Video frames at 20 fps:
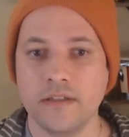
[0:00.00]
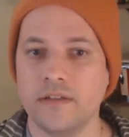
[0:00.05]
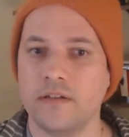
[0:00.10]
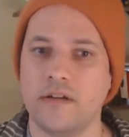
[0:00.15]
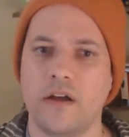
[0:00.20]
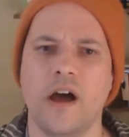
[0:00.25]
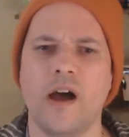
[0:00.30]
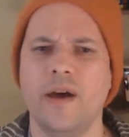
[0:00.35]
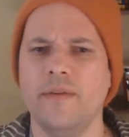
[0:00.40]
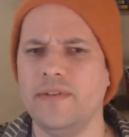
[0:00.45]

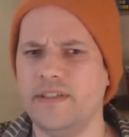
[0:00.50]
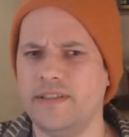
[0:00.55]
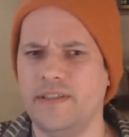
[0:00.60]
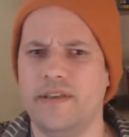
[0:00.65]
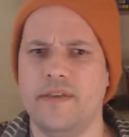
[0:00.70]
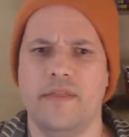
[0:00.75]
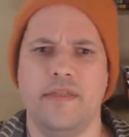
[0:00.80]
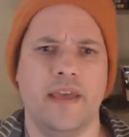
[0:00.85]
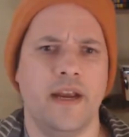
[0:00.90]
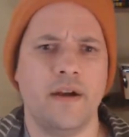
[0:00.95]
Obviously,
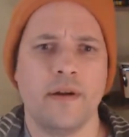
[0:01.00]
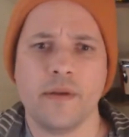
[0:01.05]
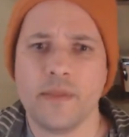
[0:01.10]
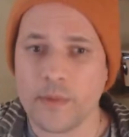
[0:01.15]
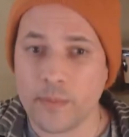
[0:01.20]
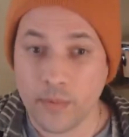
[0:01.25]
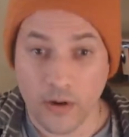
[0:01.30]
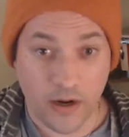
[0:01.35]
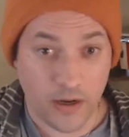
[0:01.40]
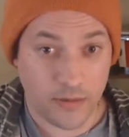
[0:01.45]
they're the
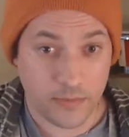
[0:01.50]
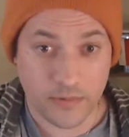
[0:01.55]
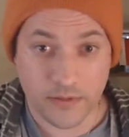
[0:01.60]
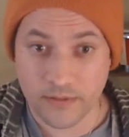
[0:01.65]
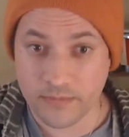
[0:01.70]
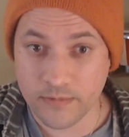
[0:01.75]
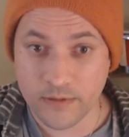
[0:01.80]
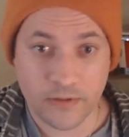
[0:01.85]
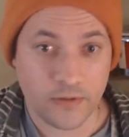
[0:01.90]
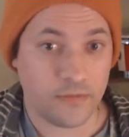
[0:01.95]
problem,
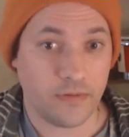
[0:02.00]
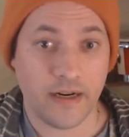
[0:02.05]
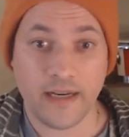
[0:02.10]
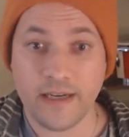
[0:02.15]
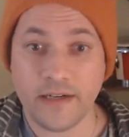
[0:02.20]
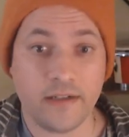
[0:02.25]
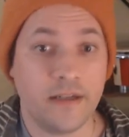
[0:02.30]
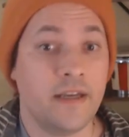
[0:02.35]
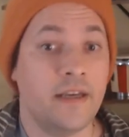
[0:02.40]
right?